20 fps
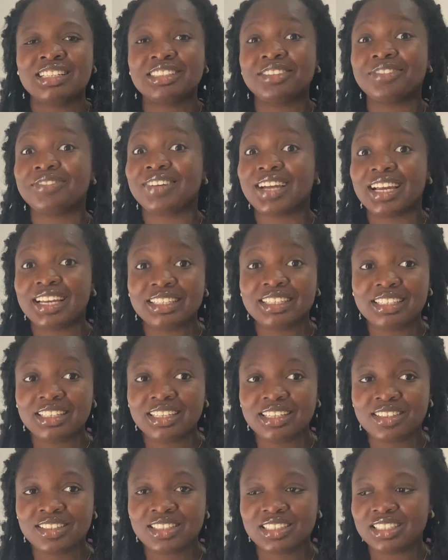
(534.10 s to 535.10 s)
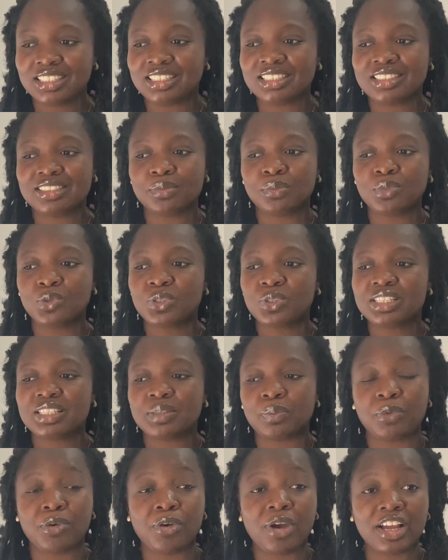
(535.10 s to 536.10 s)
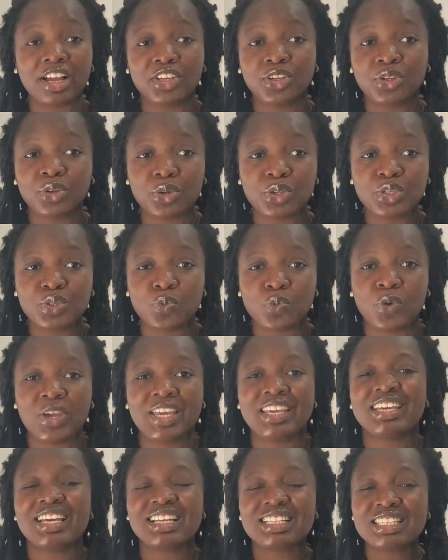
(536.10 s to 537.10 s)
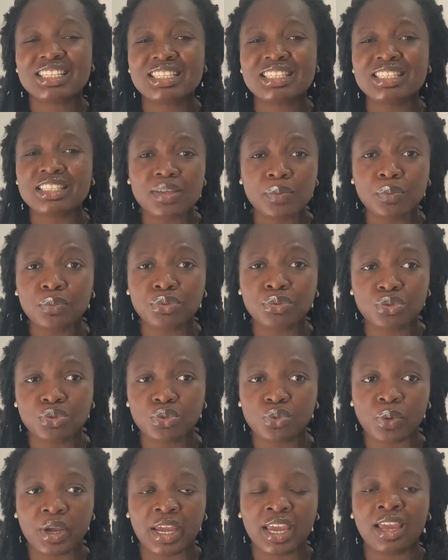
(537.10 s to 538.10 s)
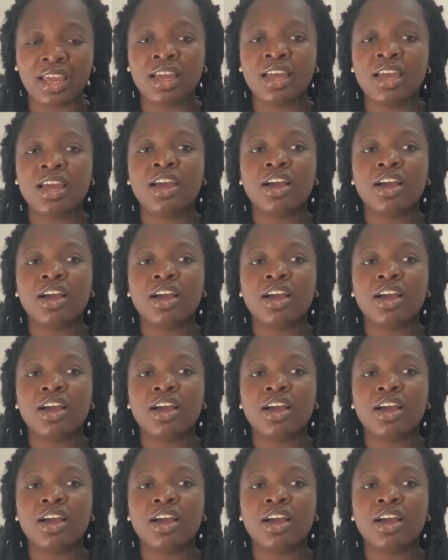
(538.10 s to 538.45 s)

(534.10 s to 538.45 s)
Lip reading: divinely, in the most miraculous way, yet simple way,